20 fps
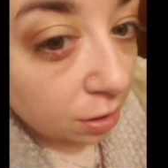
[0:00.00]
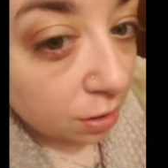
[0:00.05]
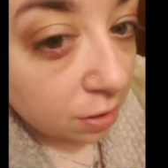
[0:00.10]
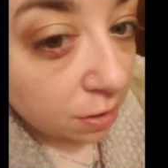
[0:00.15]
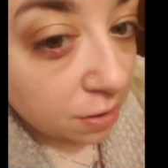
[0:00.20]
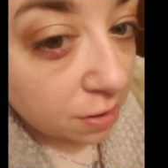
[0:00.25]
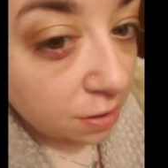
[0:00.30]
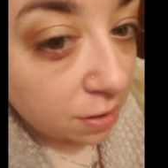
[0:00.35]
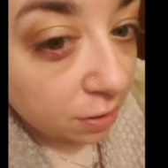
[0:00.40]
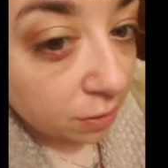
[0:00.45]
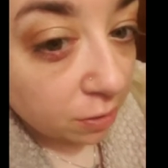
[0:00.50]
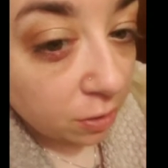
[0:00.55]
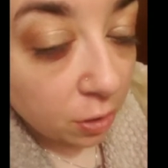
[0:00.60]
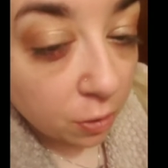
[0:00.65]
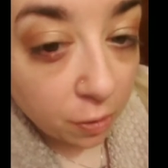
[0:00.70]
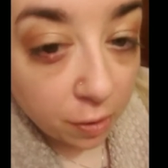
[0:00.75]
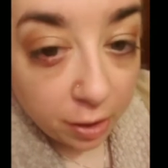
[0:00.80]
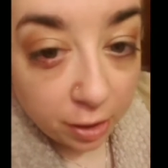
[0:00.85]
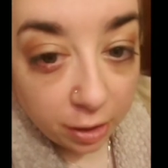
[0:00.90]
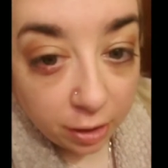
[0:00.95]
still
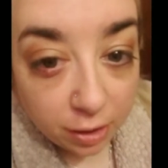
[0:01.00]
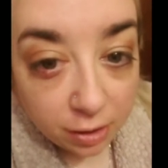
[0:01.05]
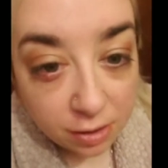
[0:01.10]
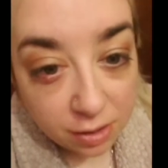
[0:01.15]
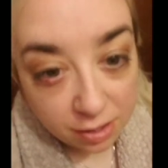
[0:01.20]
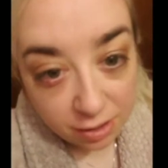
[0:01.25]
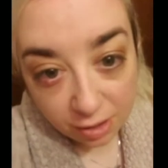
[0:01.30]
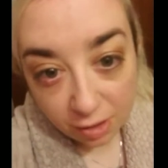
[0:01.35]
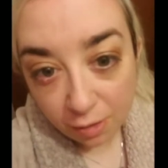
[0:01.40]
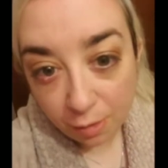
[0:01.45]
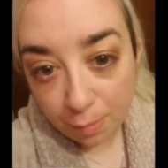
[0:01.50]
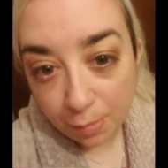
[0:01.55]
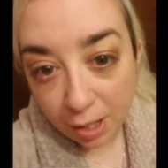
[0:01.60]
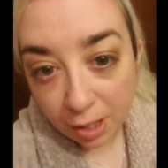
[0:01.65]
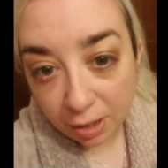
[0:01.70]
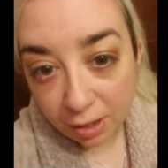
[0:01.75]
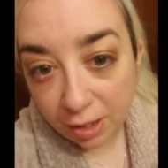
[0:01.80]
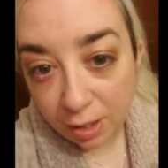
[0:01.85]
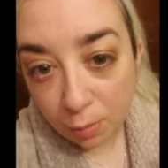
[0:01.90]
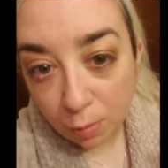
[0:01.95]
annoying, still
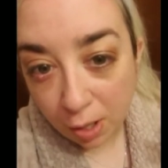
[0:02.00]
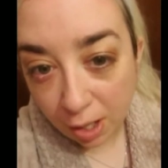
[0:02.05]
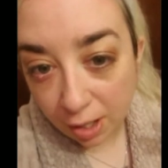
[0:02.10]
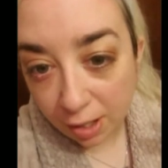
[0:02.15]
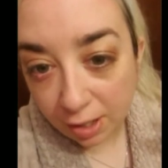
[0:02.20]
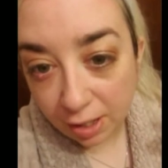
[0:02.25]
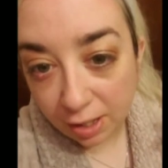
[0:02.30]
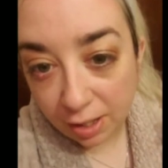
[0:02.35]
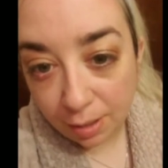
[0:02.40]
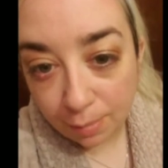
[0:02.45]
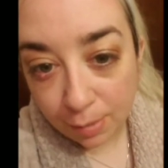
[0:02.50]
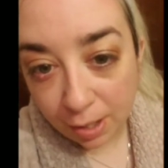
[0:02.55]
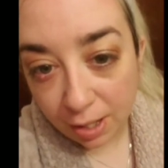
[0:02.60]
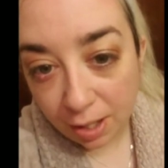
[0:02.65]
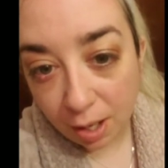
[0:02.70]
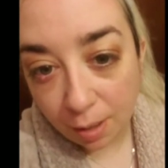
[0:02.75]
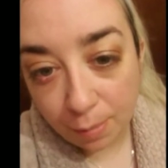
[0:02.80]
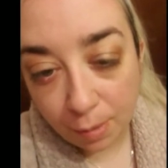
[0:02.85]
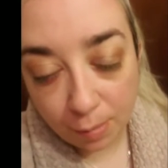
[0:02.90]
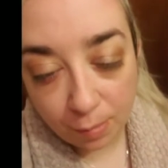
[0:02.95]
barely wearing any
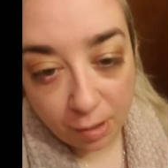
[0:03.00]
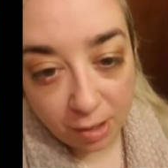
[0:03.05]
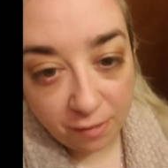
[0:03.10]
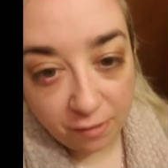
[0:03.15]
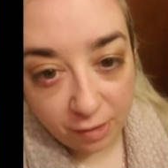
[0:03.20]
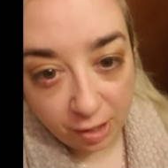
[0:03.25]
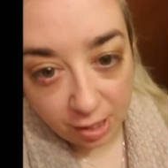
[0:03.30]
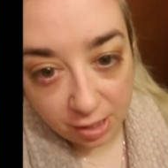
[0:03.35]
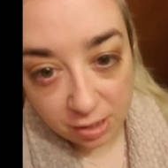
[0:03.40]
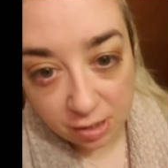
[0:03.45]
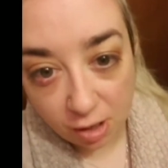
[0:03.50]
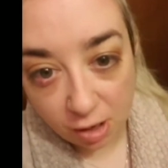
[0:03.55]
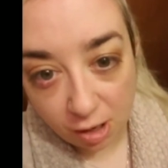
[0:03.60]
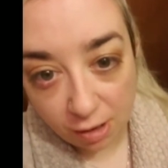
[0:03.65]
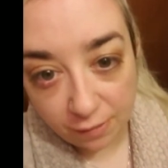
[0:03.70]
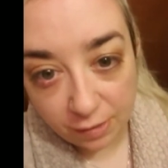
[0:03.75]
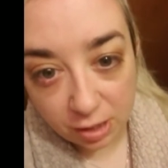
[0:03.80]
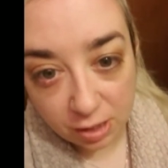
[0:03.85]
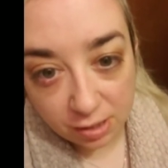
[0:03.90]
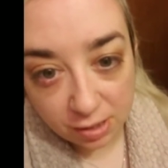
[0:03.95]
makeup on my face,
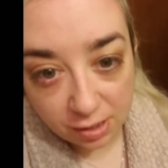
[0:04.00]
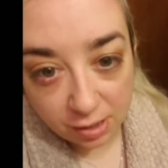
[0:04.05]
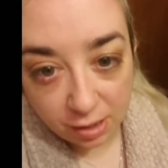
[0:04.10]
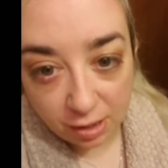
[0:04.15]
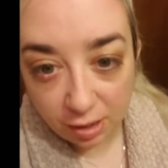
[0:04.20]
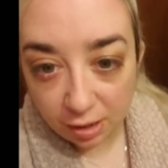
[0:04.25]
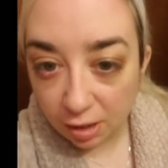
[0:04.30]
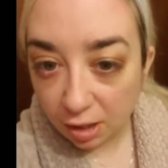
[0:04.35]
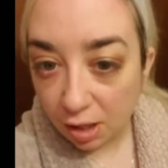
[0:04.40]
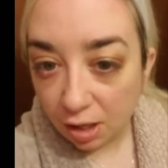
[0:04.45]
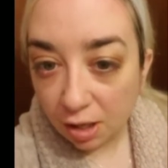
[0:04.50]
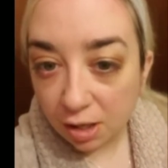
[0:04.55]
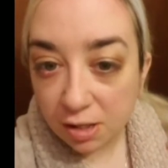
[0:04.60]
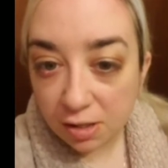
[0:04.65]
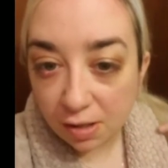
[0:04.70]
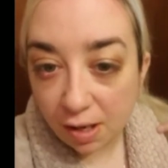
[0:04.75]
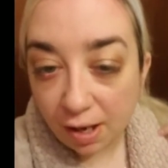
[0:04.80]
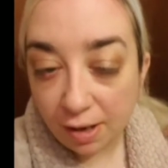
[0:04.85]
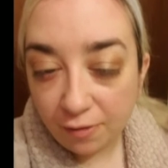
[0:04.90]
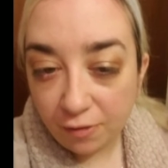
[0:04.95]
obviously. So
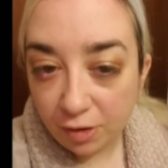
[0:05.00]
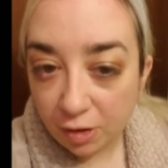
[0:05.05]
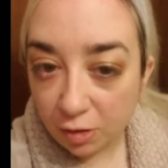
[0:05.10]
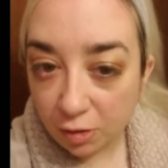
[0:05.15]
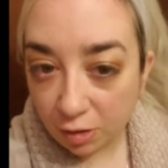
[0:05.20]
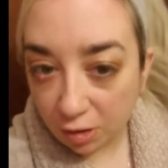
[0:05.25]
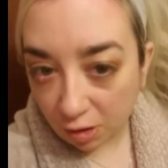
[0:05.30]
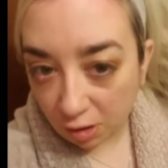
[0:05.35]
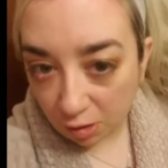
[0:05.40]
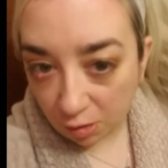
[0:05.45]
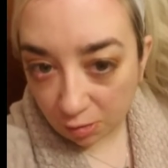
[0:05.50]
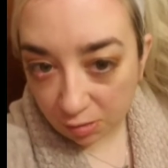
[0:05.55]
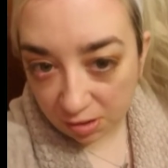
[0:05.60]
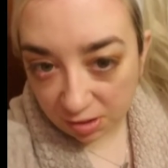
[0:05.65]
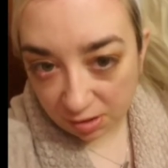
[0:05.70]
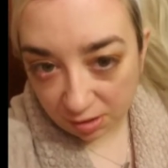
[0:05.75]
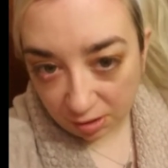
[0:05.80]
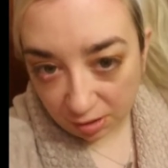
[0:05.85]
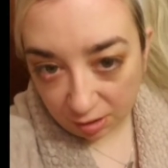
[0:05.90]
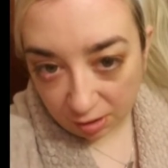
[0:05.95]
I feel gross,
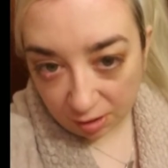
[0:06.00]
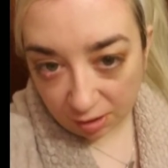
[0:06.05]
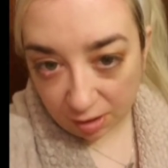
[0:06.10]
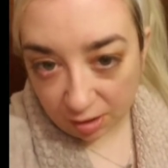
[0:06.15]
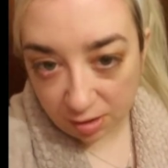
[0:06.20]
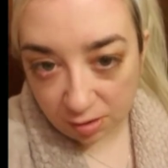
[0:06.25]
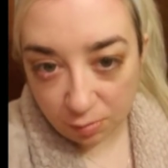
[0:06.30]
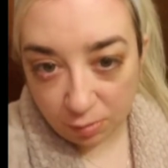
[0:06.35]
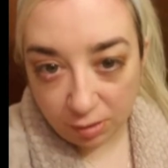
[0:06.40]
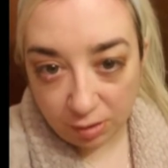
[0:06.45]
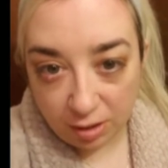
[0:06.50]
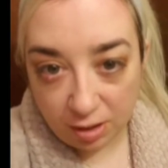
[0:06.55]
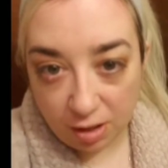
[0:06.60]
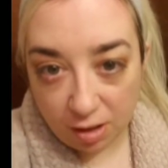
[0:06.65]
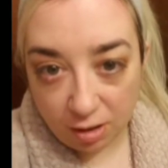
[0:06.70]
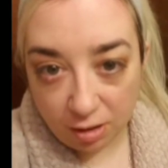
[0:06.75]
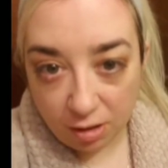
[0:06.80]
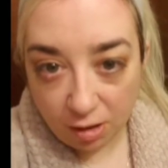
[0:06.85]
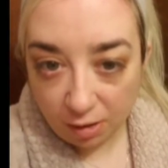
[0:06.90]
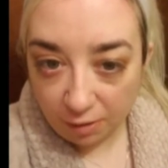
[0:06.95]
as really
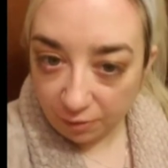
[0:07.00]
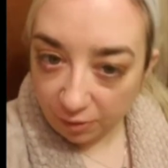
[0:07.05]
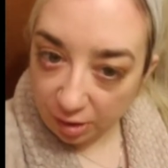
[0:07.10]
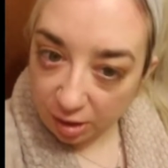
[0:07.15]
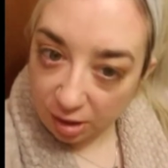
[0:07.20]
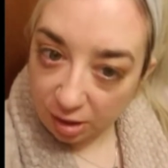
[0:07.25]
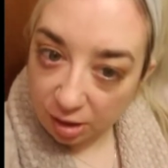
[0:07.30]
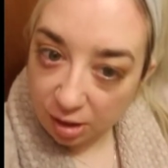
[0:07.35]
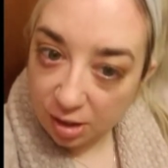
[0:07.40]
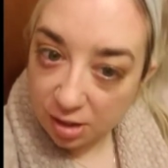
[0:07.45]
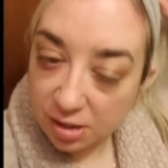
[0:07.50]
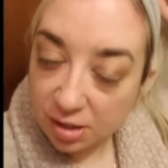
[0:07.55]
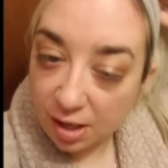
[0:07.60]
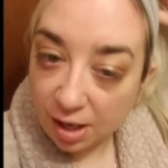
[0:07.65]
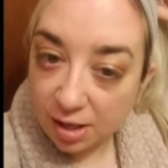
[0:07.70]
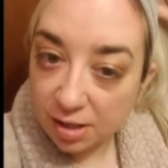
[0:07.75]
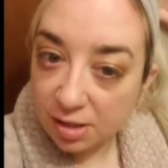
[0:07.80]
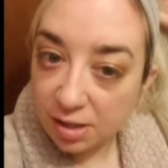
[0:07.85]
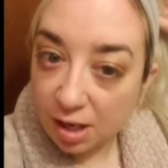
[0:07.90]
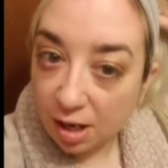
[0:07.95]
not confident as
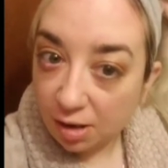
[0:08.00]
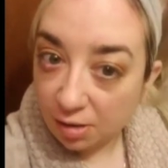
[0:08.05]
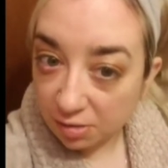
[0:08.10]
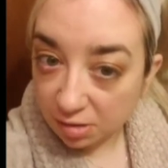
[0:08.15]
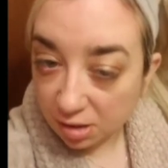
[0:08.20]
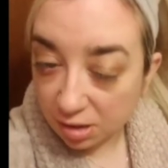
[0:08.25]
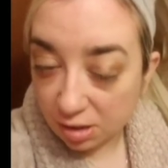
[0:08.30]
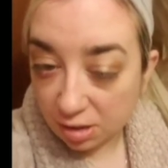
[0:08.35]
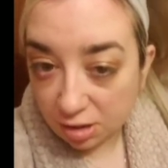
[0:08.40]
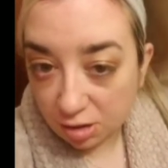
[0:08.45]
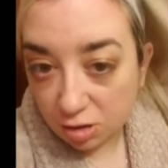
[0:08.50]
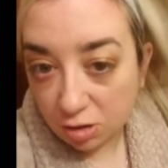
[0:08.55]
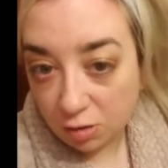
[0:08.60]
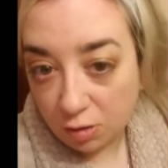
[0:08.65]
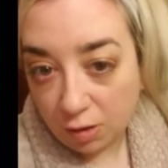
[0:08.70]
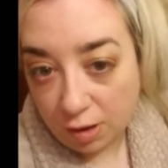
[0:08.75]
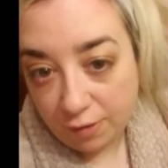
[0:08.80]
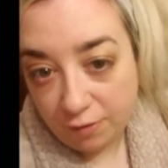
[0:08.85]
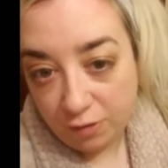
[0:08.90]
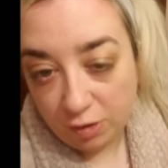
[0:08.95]
that sounds. It's true,
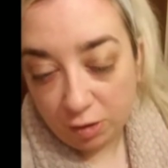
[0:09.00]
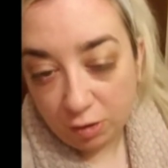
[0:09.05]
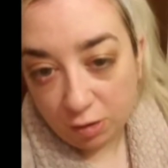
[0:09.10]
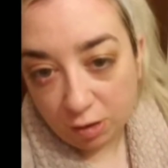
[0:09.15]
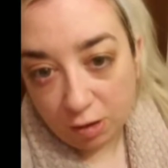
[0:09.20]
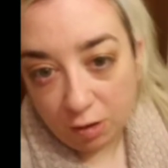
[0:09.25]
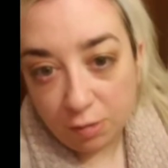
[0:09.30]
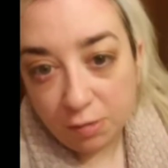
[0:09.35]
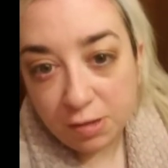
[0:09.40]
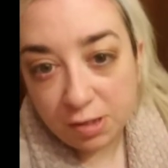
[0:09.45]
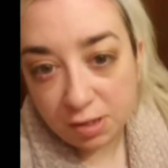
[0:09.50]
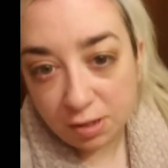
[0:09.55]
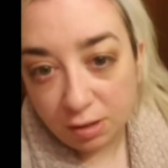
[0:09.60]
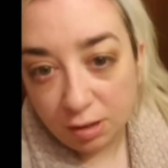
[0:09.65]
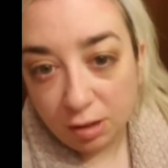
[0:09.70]
I feel gross.